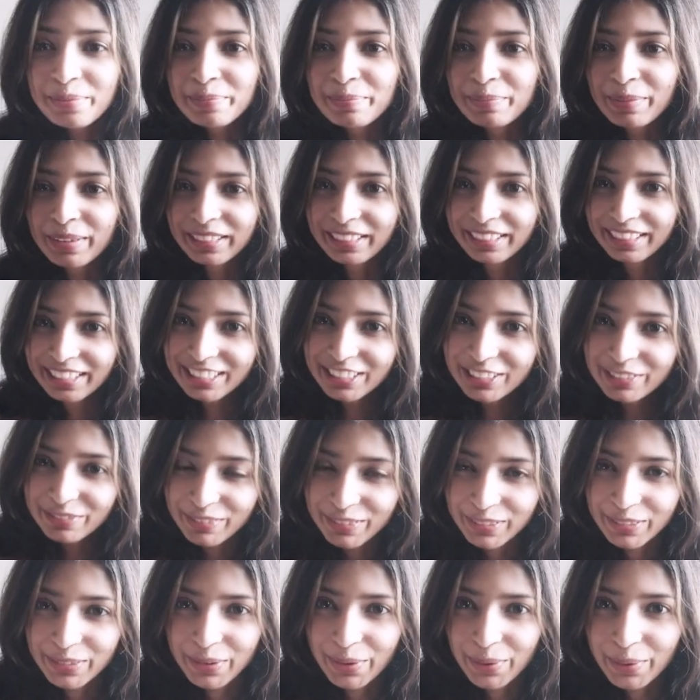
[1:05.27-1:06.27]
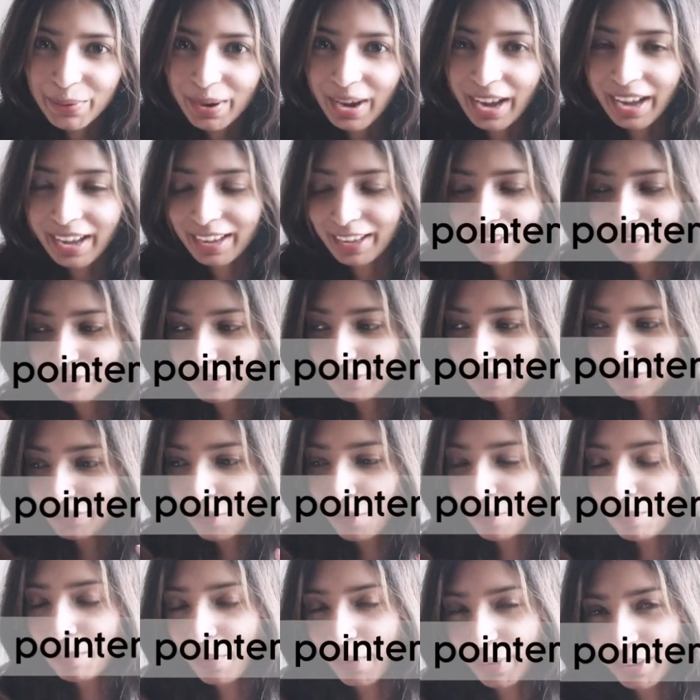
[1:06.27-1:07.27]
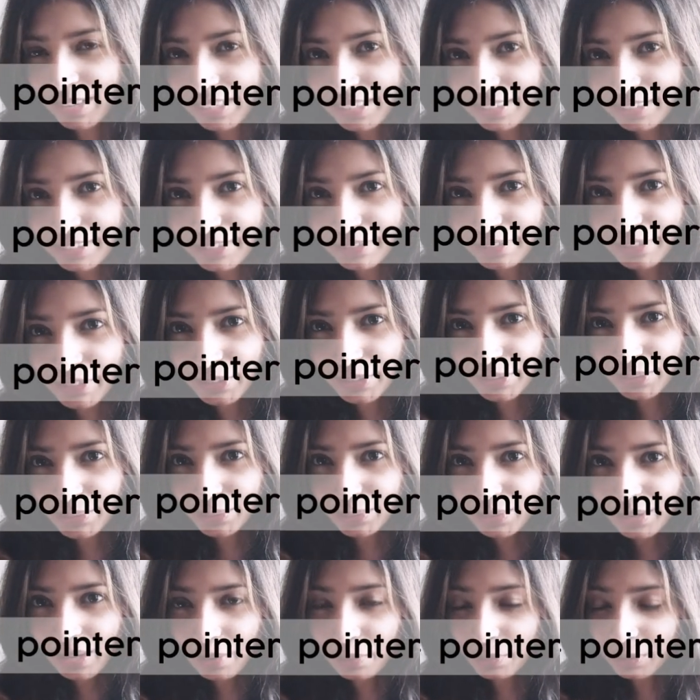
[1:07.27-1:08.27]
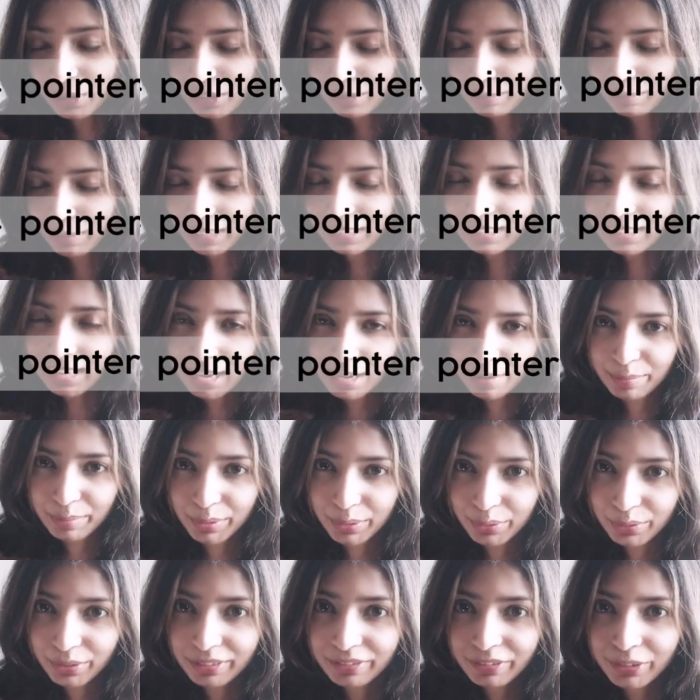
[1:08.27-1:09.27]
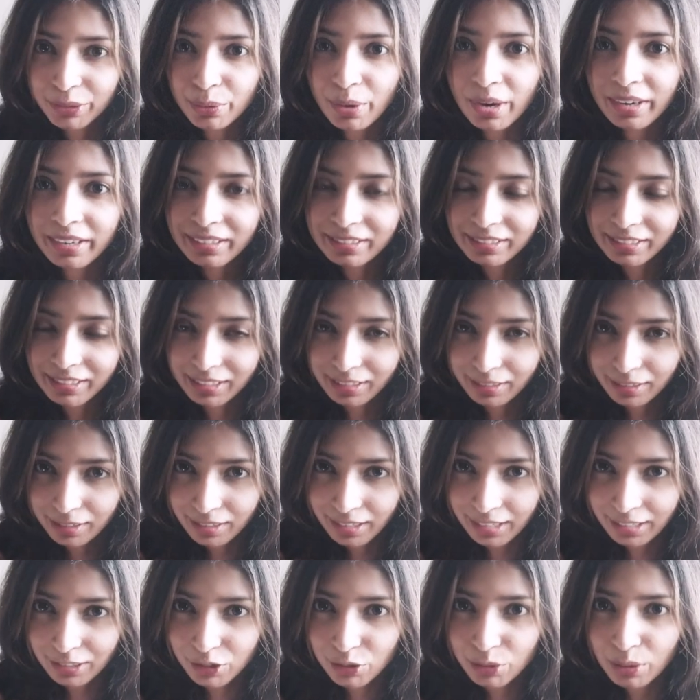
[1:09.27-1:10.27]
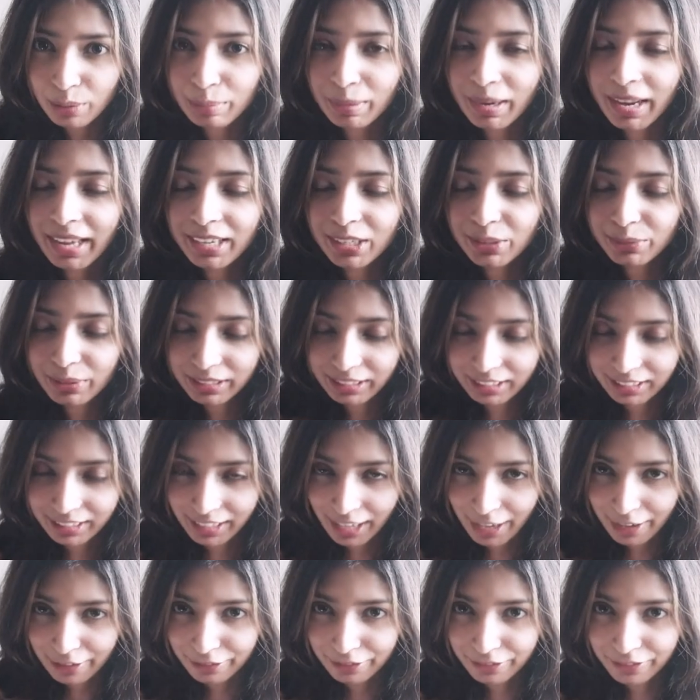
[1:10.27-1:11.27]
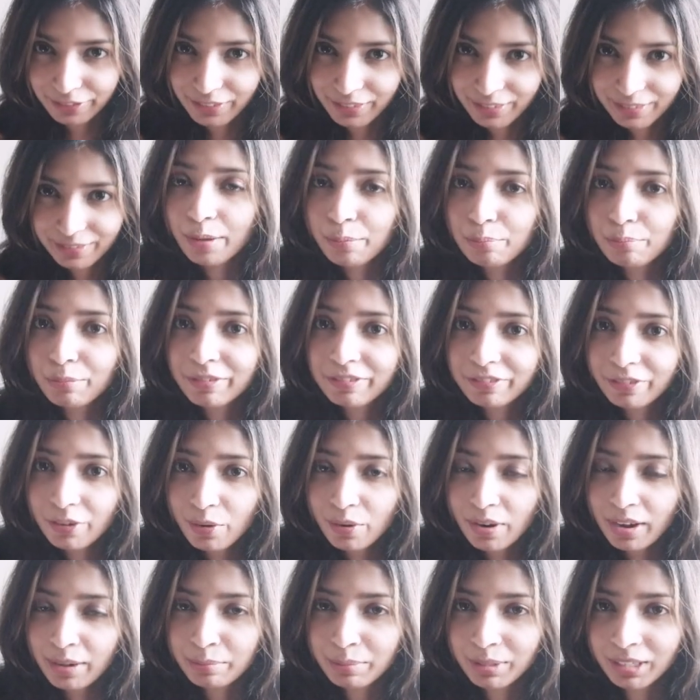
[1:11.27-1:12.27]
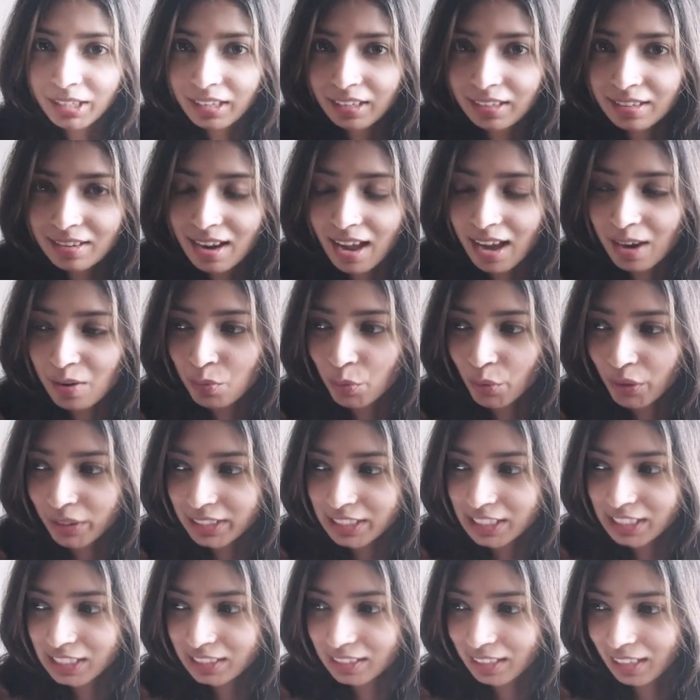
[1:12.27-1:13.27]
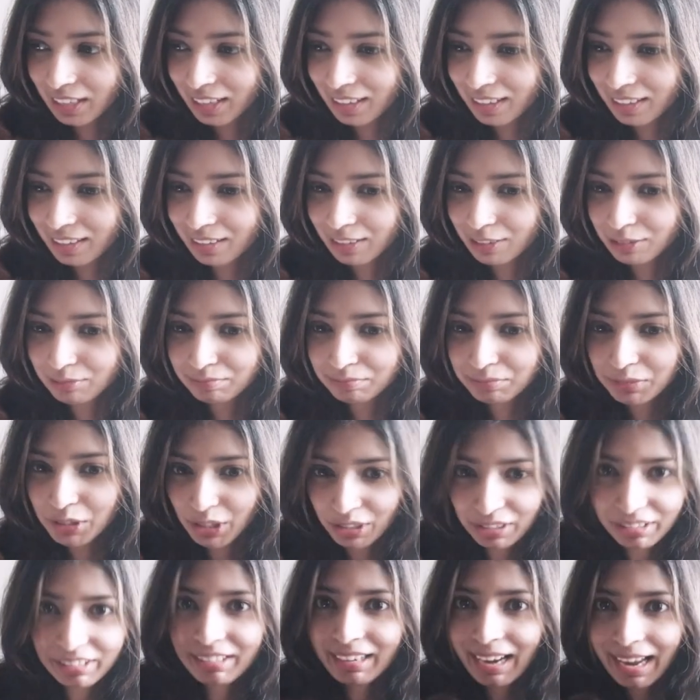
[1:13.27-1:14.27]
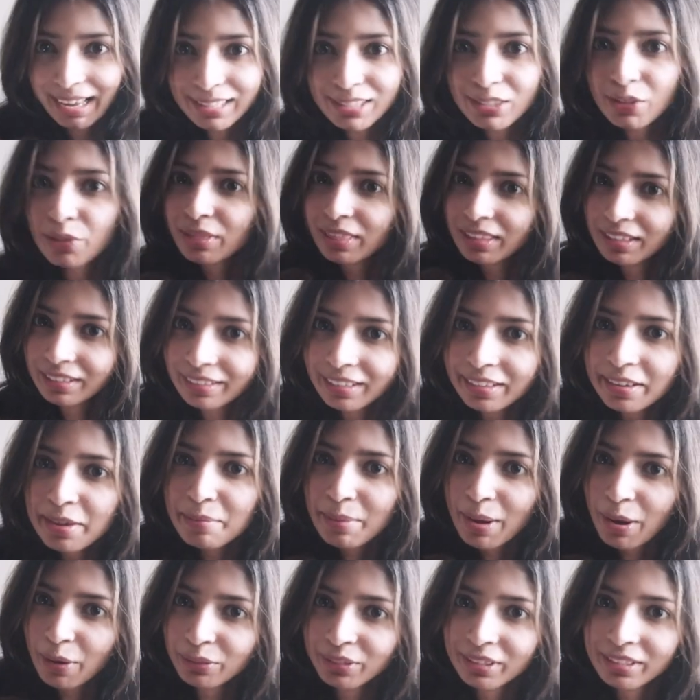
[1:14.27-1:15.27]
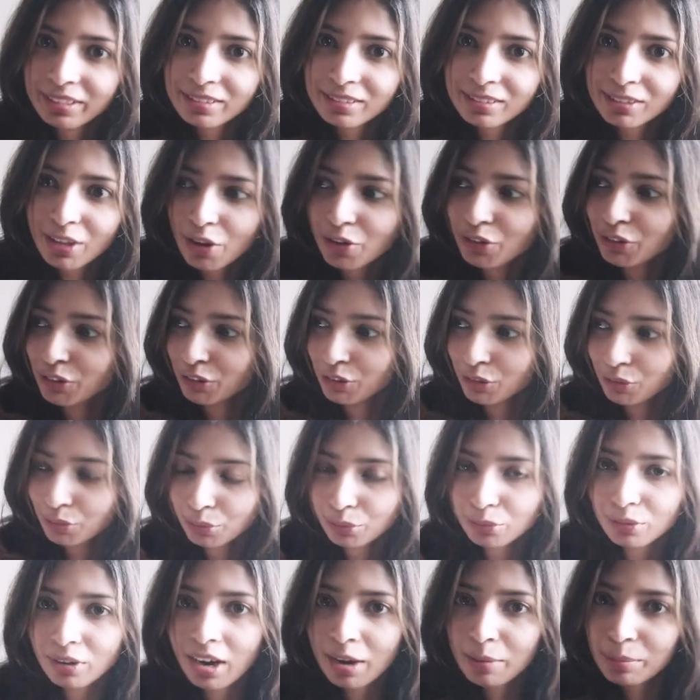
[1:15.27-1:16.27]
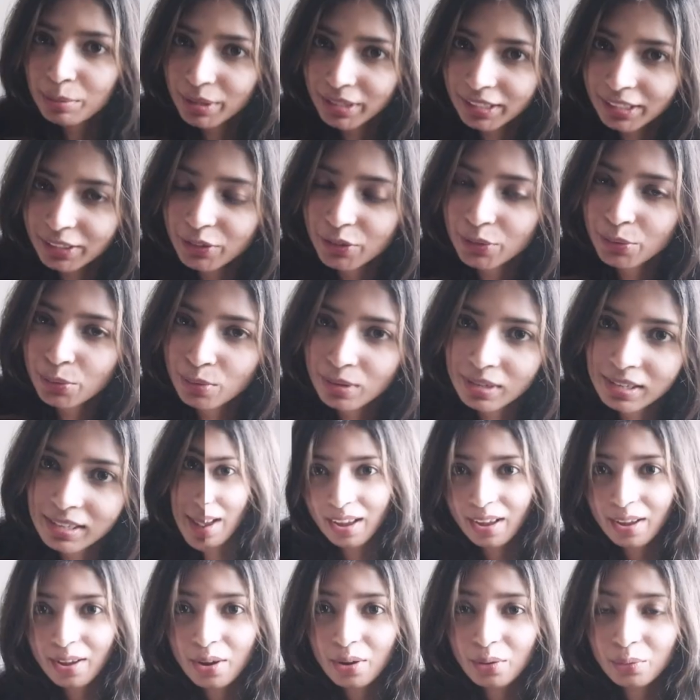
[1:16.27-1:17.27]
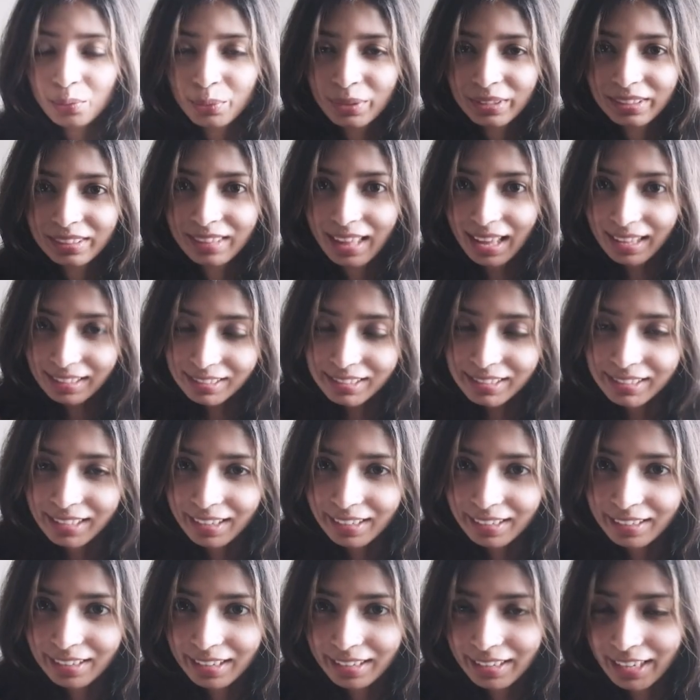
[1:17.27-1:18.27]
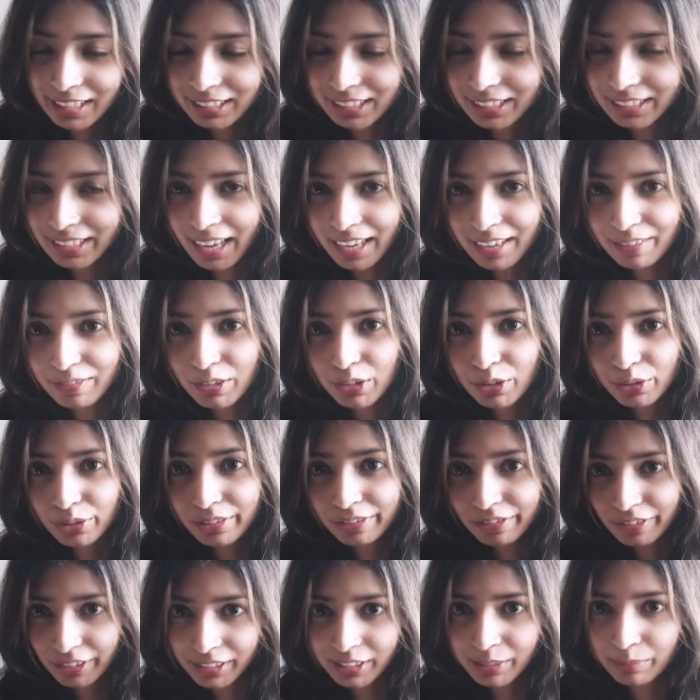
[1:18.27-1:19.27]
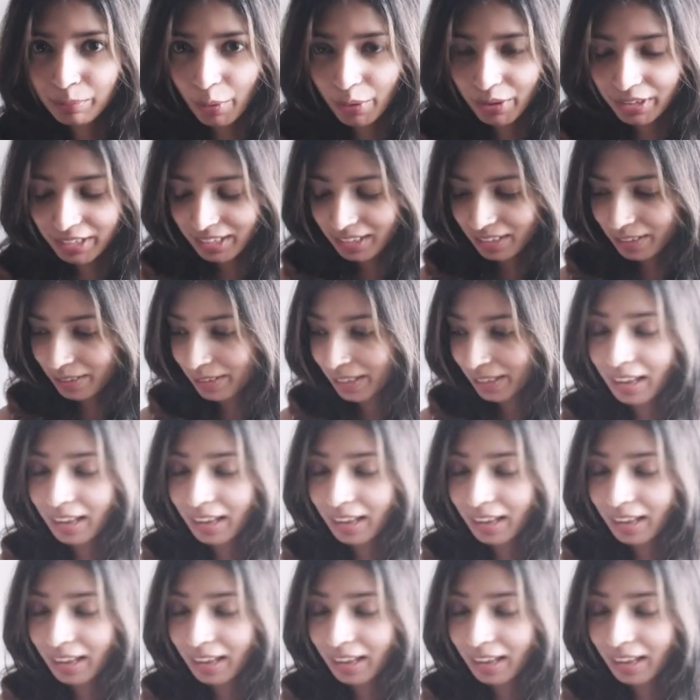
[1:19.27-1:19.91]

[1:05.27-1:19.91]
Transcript: But this video, I have 4 pointers for you, which might help you if you are considering to apply to LCF. Before I begin, I want to say congrats on thinking about this. You are pretty cool. With that said, let's dive into the first point.